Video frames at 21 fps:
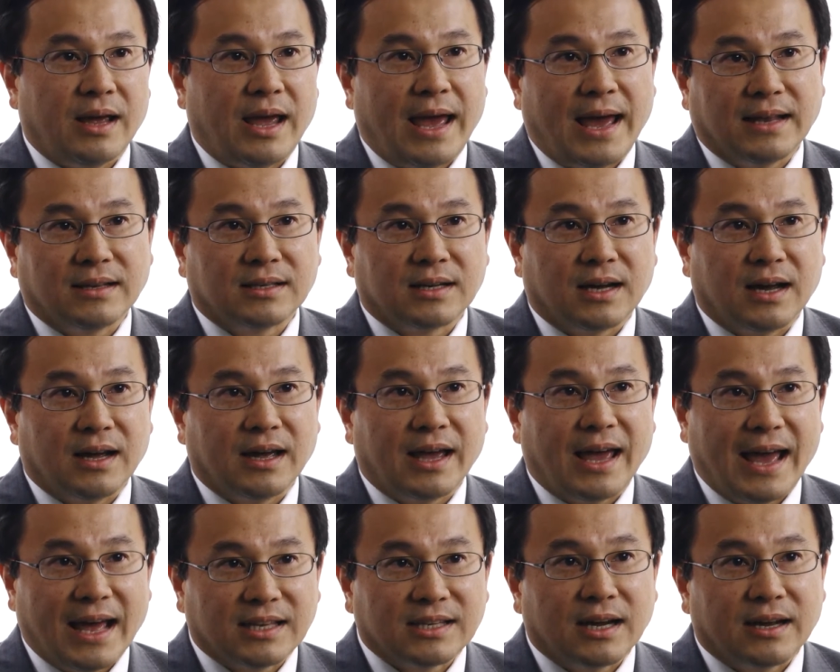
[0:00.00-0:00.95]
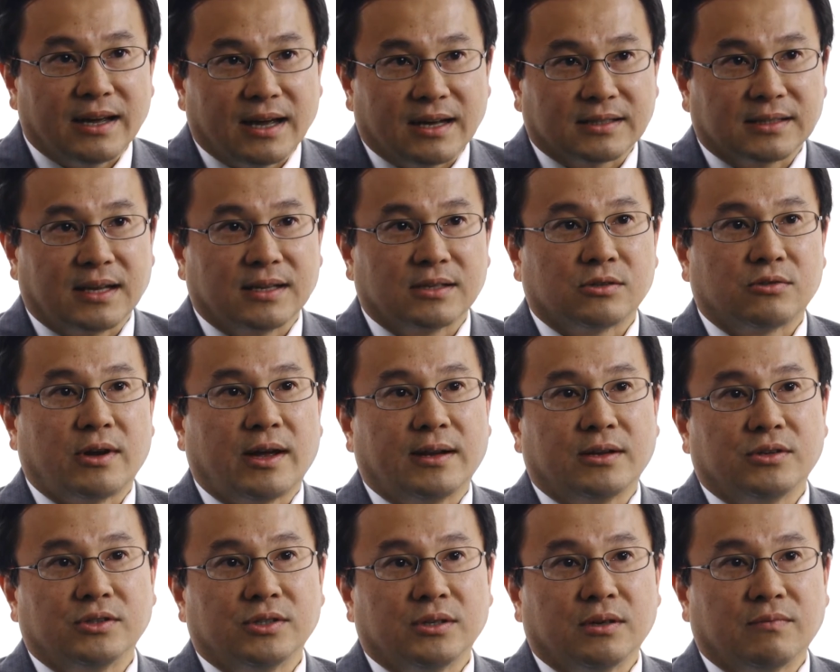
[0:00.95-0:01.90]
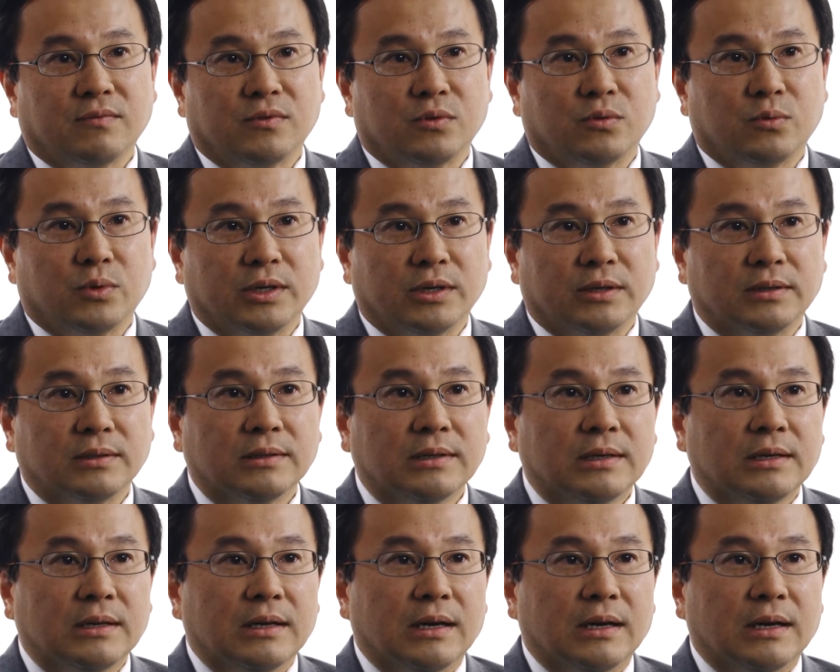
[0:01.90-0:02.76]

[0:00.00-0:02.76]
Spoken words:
anti-access strategy, if you will,